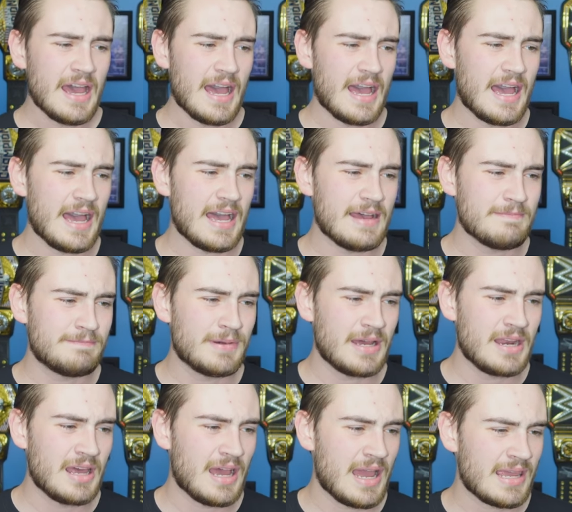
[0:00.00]
Uh,
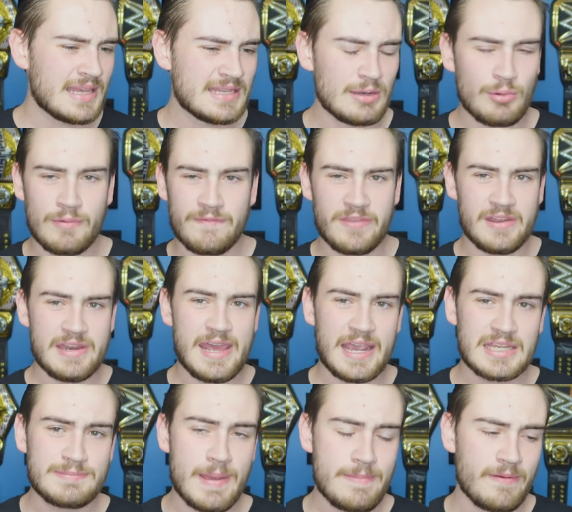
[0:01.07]
but I guess I will for the
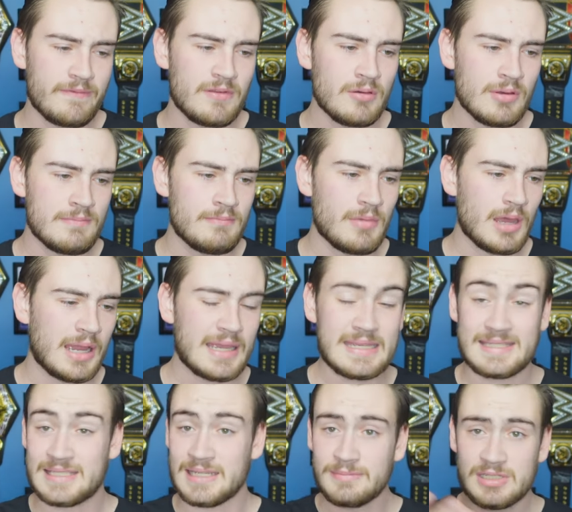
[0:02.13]
next pay per view, and I
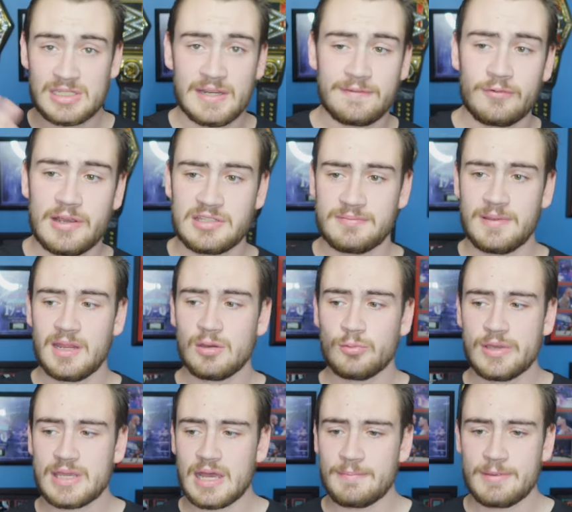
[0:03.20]
guess some stuff for WrestleMania
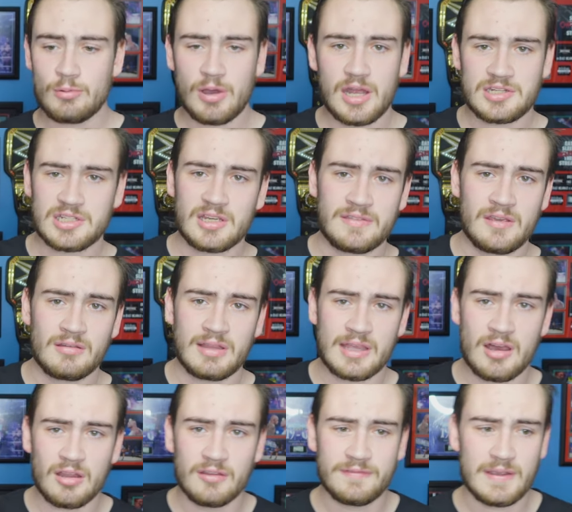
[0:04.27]
week I'll be watching on there, like
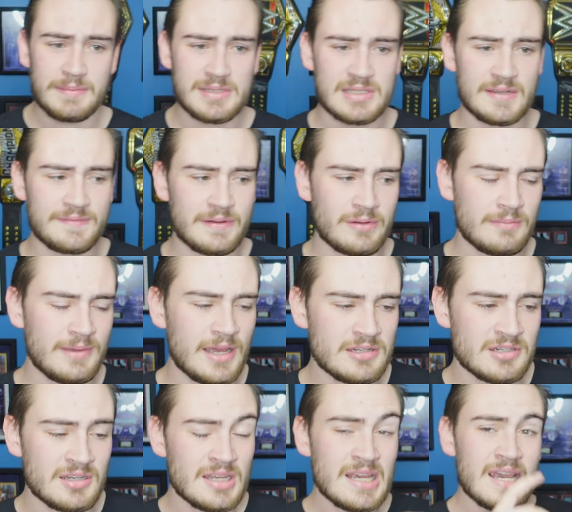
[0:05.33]
Hall of Fame and stuff, I would
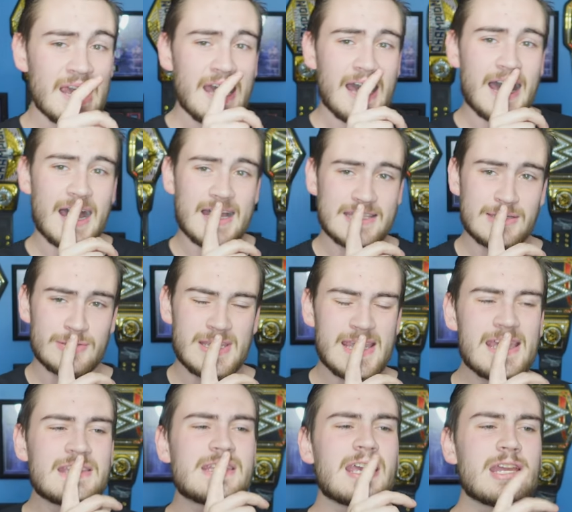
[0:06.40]
imagine. Uh, so it's, a,
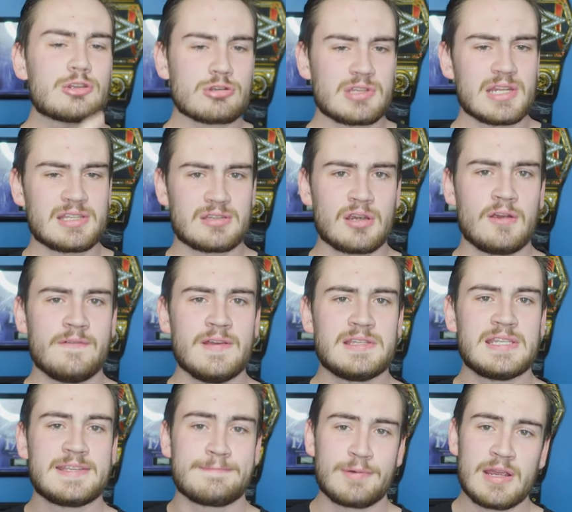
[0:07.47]
it's an interesting
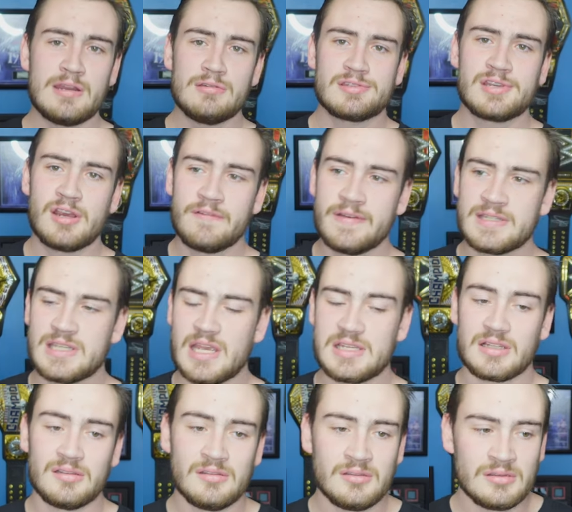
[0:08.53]
service. It's a brand new service. It's
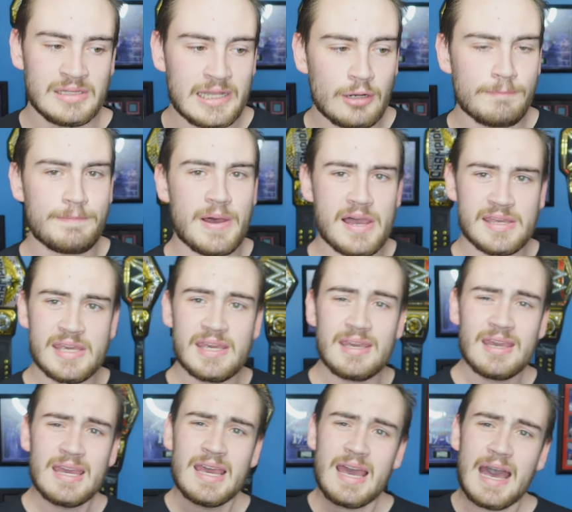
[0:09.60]
a little buggy.